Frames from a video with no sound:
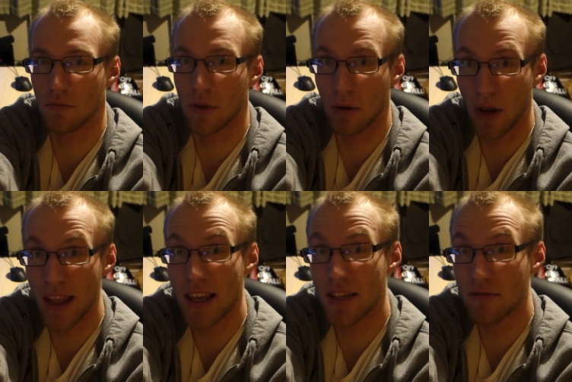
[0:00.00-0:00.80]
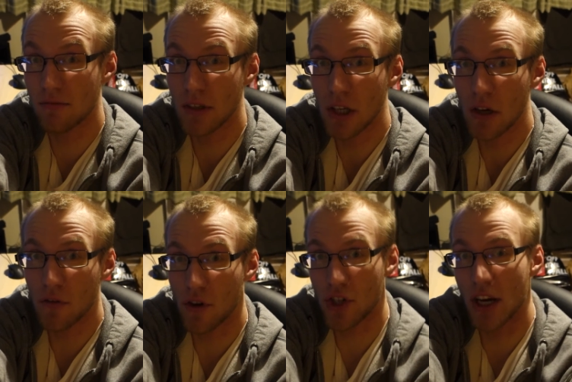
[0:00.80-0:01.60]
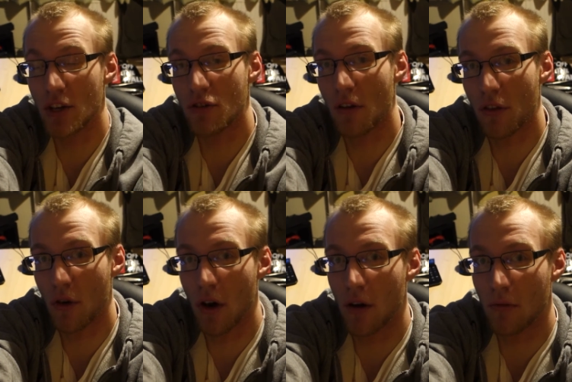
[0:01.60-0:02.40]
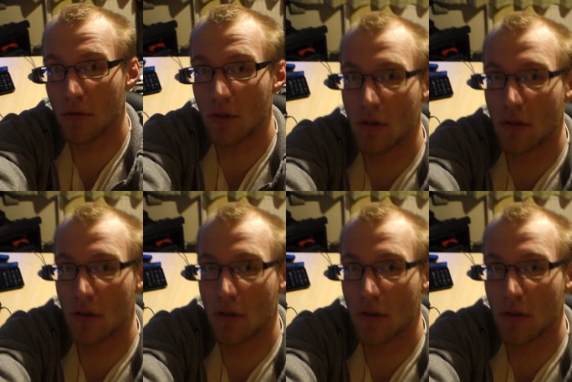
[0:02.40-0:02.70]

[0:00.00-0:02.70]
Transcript: well like this. For a change, I thought I would